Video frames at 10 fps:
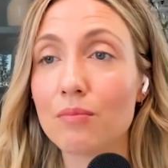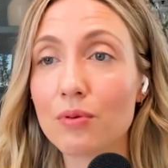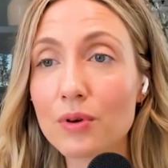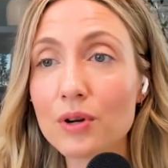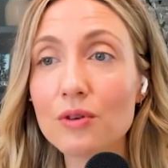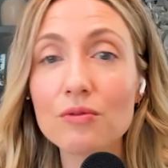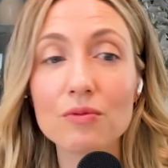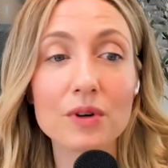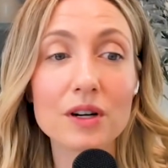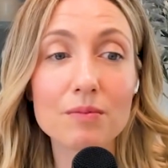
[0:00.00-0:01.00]
prove
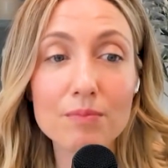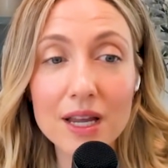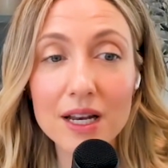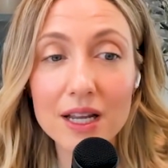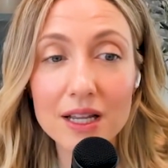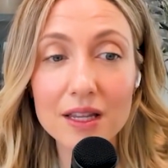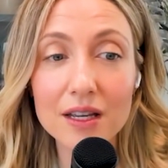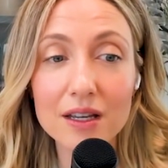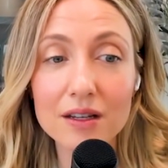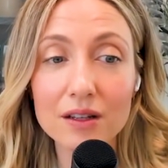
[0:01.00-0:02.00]
we're meeting right.
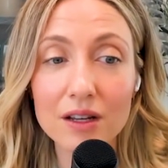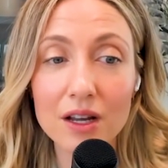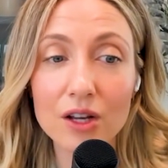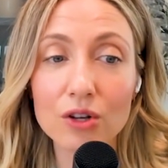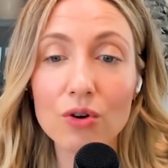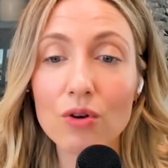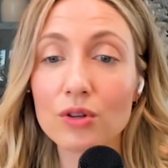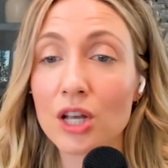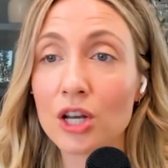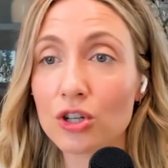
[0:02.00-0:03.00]
the
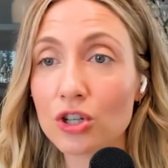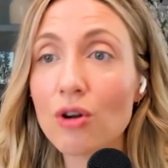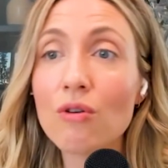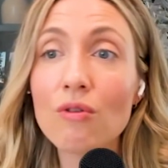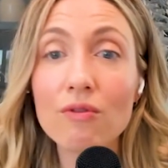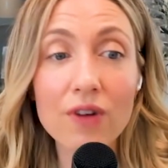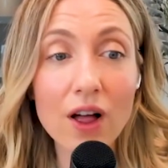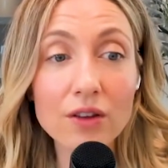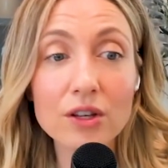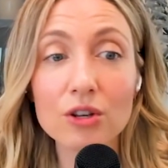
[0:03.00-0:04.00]
goals, show
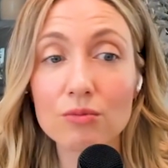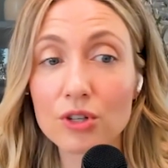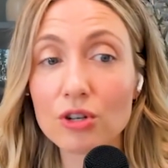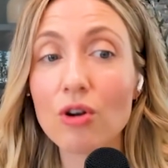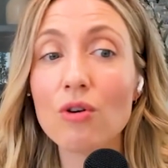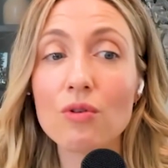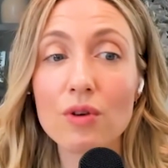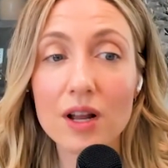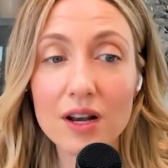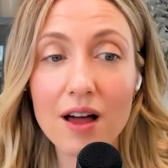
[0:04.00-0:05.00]
volume, show
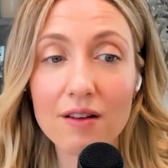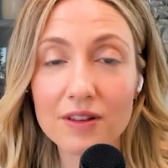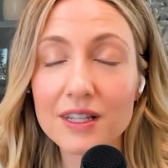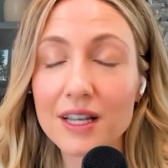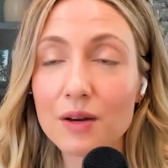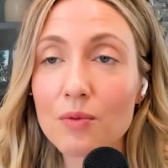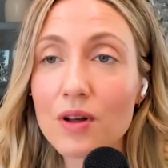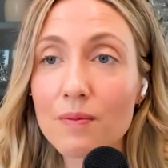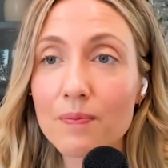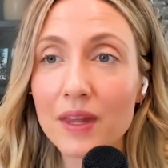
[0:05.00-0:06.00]
enough. It's like,
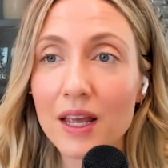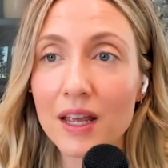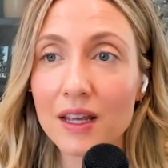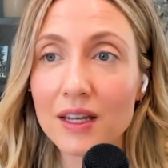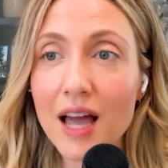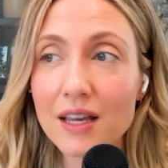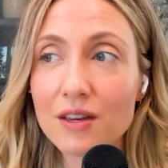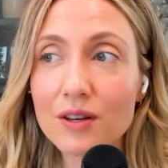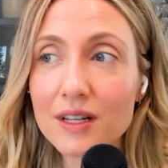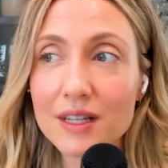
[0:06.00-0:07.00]
well, yeah,
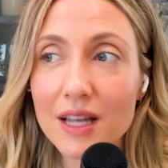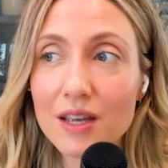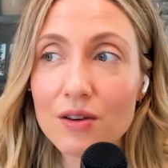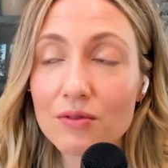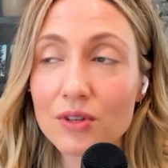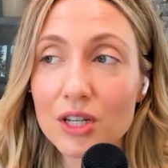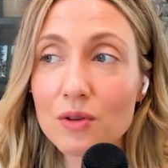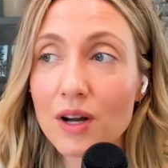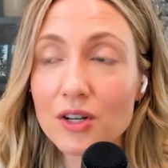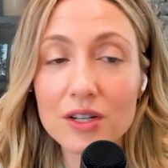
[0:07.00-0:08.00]
you can say you have
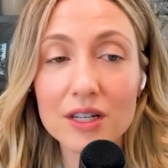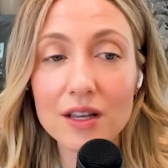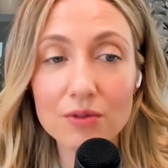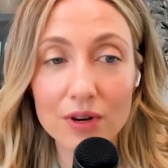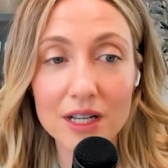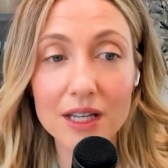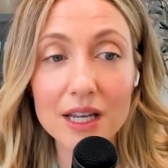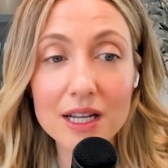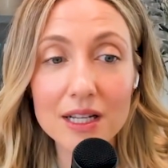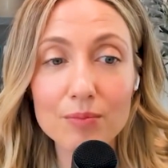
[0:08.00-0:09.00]
200 sales ready
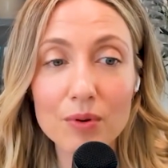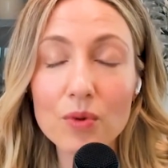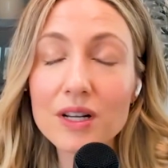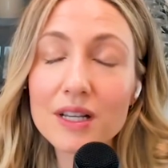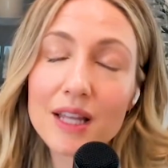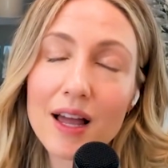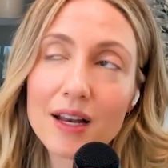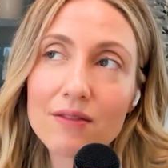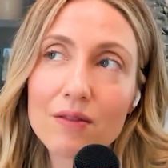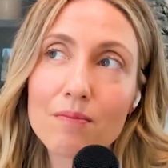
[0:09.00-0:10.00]
leads, but what does that
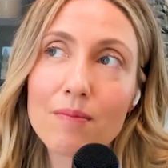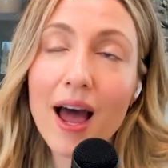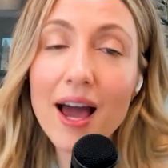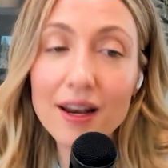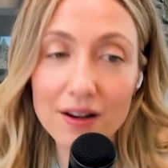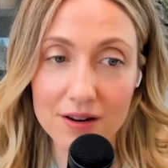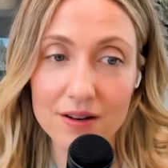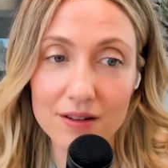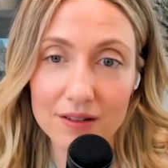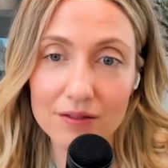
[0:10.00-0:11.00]
even matter?
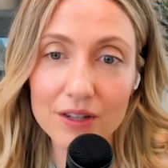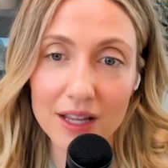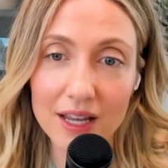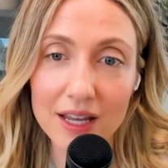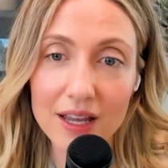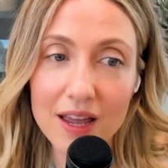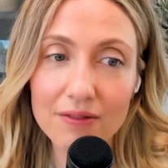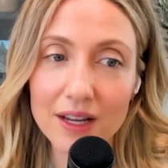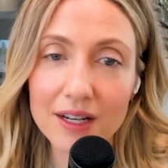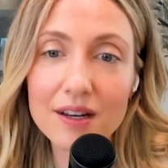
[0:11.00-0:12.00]
really if
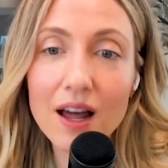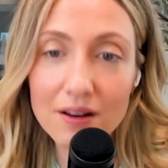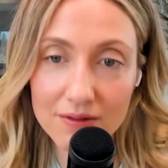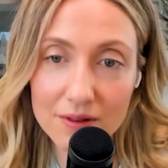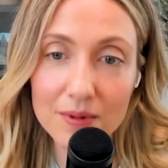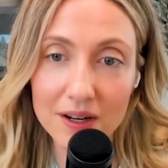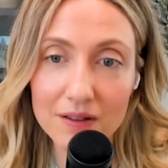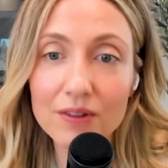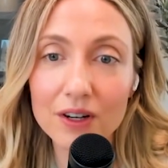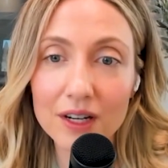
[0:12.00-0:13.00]
like none of them are
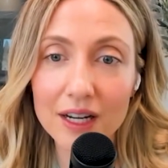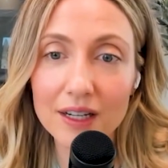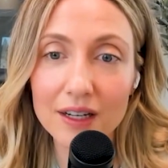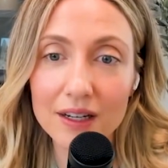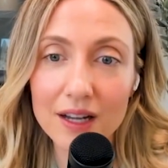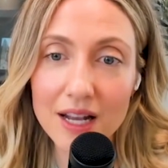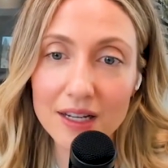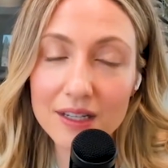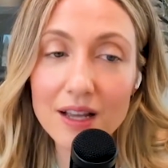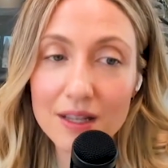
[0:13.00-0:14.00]
converting right.
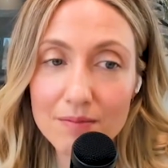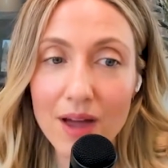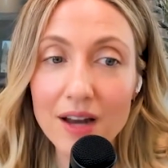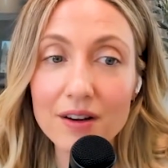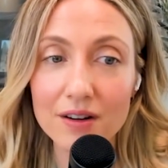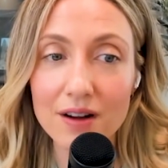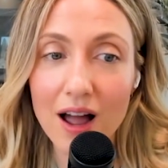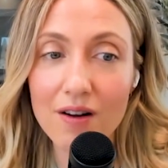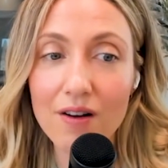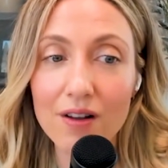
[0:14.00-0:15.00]
it doesn't matter
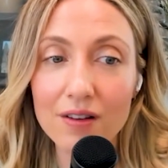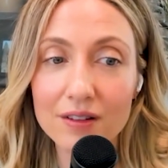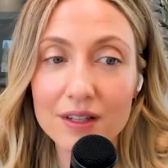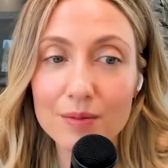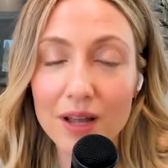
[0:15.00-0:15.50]
at all yeah. to be